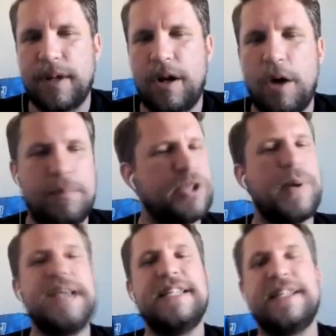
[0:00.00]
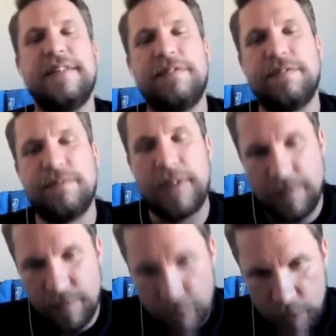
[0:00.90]
like persuasive
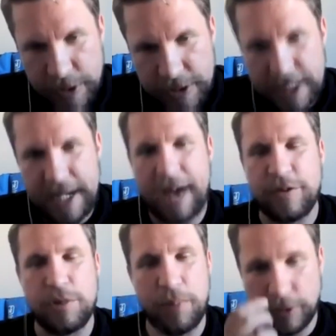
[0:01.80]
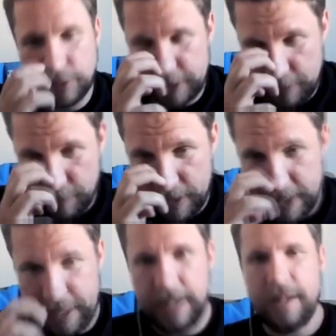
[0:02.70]
influencing, how you positively